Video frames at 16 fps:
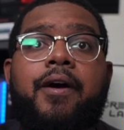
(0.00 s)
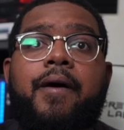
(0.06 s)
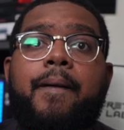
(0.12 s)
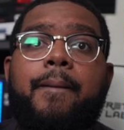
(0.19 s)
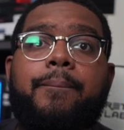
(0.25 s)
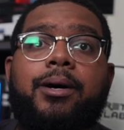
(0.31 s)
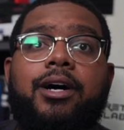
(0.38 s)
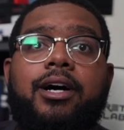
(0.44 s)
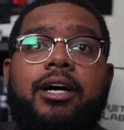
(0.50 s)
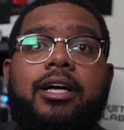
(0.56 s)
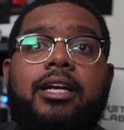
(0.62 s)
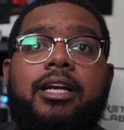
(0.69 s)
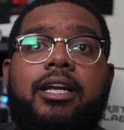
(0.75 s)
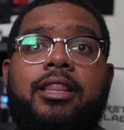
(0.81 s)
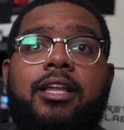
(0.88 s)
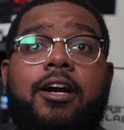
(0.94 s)

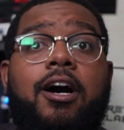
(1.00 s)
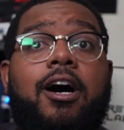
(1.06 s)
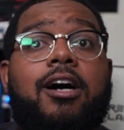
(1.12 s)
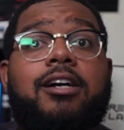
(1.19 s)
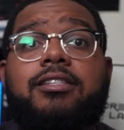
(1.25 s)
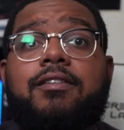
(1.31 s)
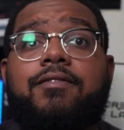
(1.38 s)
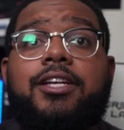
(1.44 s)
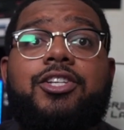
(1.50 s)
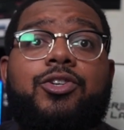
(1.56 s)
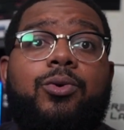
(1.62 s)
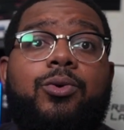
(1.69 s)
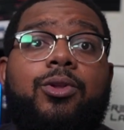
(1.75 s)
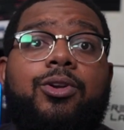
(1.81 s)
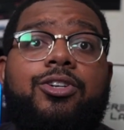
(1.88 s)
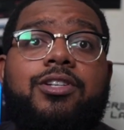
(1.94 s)
but the cost of these
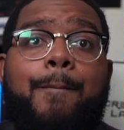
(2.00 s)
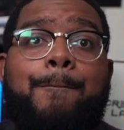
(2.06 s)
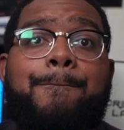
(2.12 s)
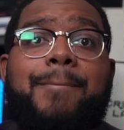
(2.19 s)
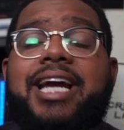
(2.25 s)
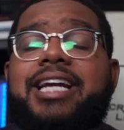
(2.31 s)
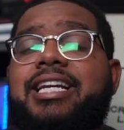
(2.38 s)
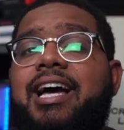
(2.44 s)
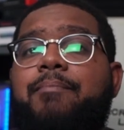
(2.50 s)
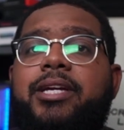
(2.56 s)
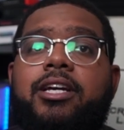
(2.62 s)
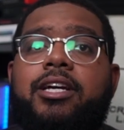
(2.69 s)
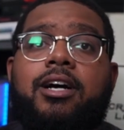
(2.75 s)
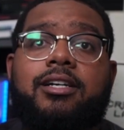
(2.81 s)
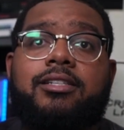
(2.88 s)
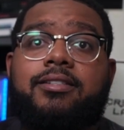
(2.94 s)
coolers might not be
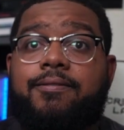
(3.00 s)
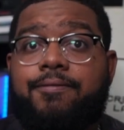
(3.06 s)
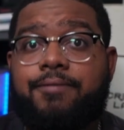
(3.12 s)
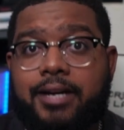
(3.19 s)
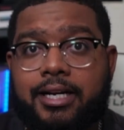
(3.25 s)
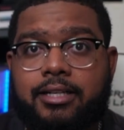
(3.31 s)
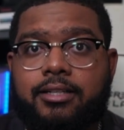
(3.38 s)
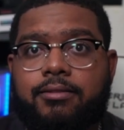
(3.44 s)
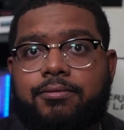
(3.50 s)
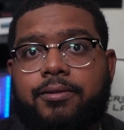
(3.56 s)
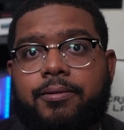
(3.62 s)
cost effective,